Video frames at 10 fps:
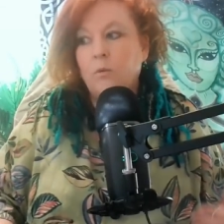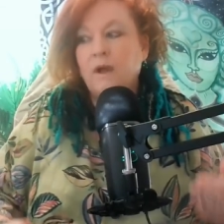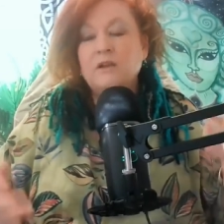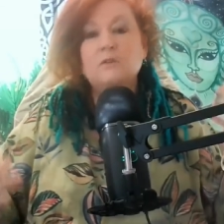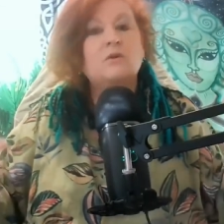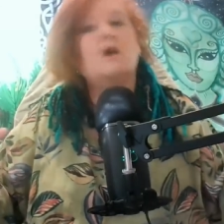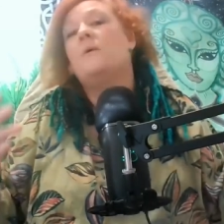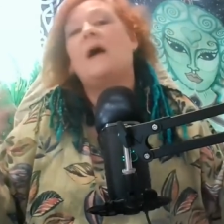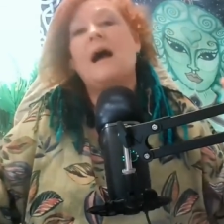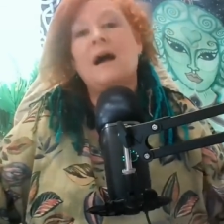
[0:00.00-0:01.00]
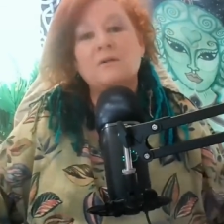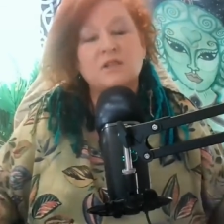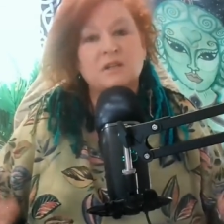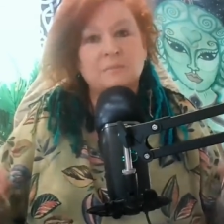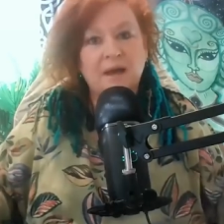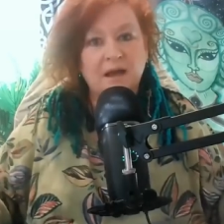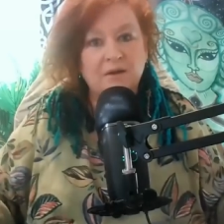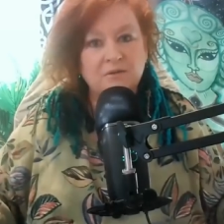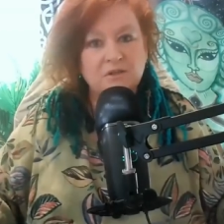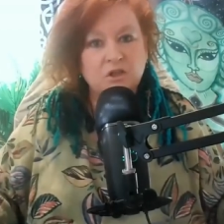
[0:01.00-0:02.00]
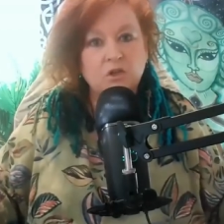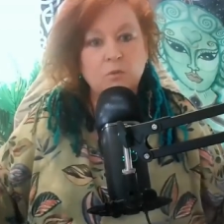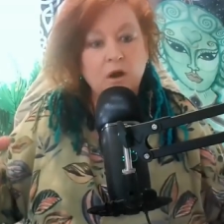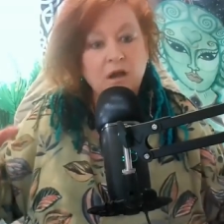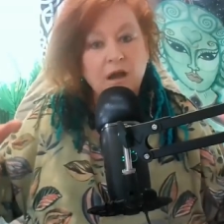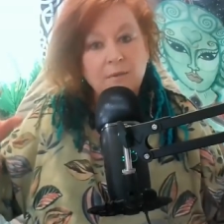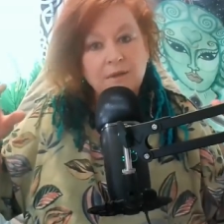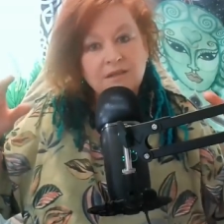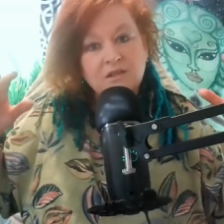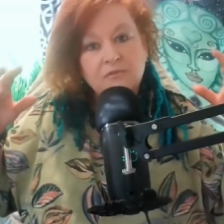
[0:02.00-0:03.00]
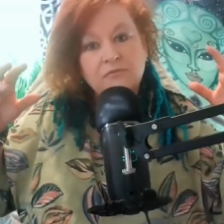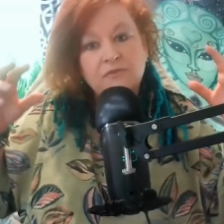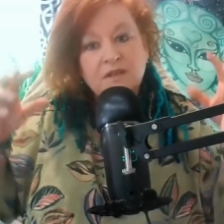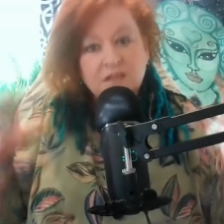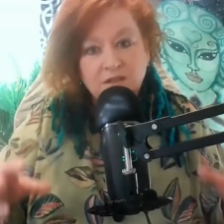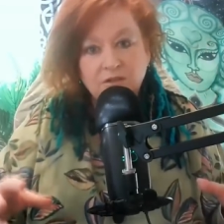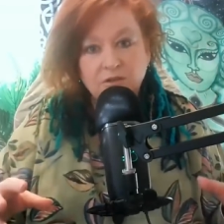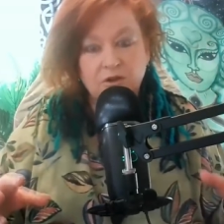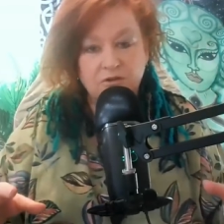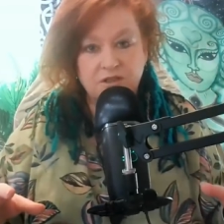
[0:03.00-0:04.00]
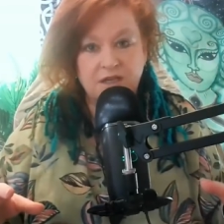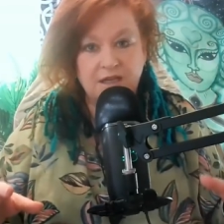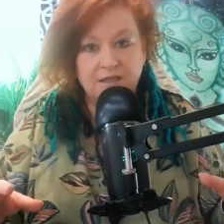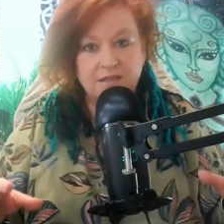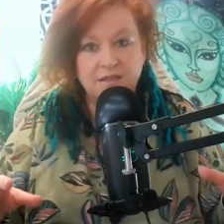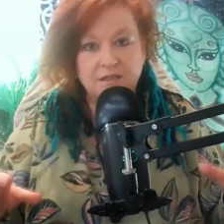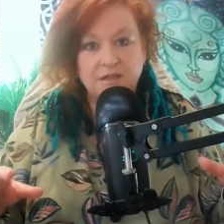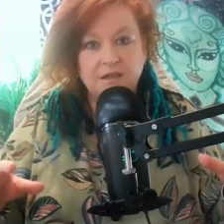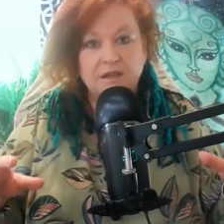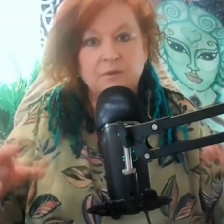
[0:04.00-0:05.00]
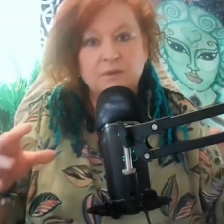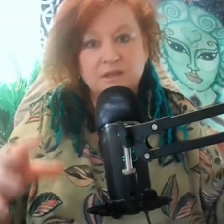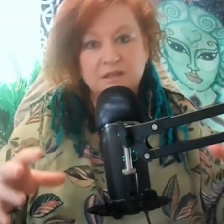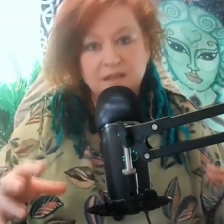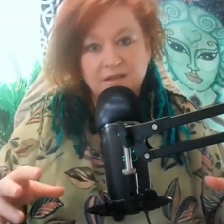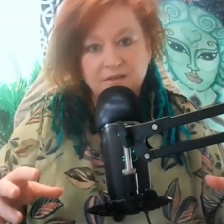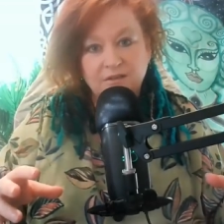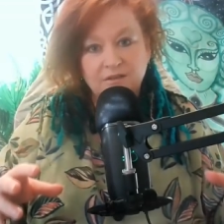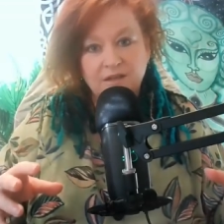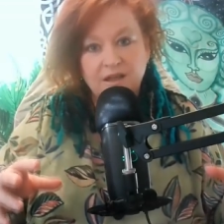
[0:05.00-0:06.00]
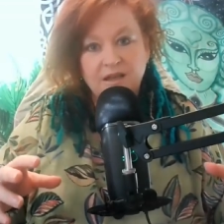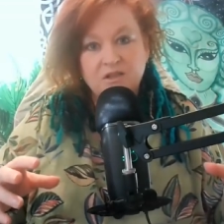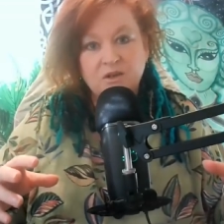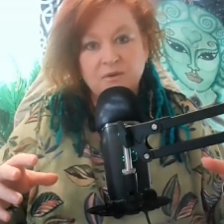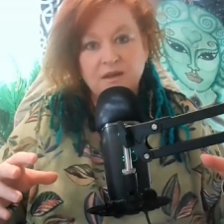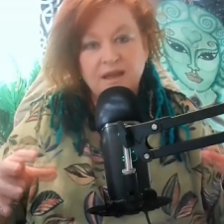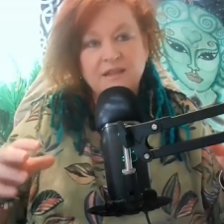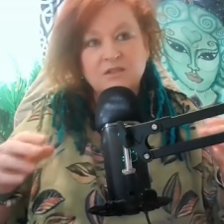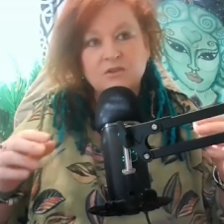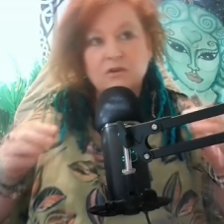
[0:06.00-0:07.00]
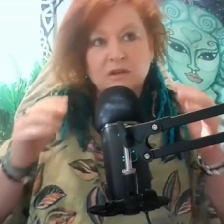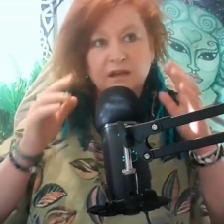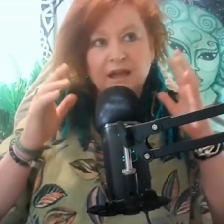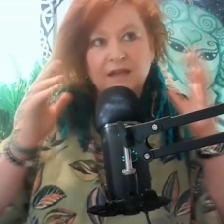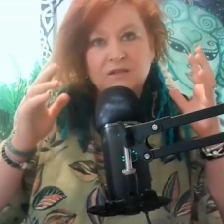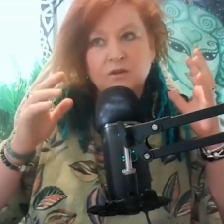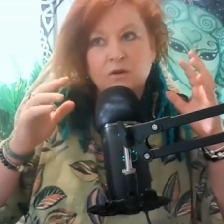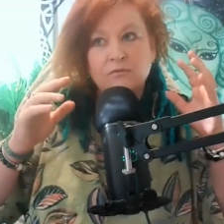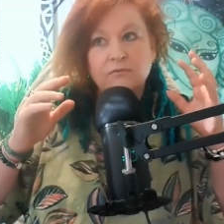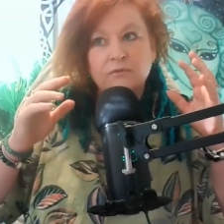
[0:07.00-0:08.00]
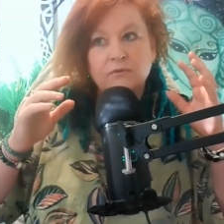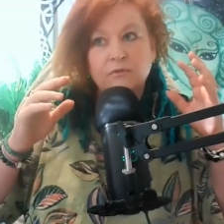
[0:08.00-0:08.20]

When you go out and about, you are coming into physical contact with the signal. So it's not a case of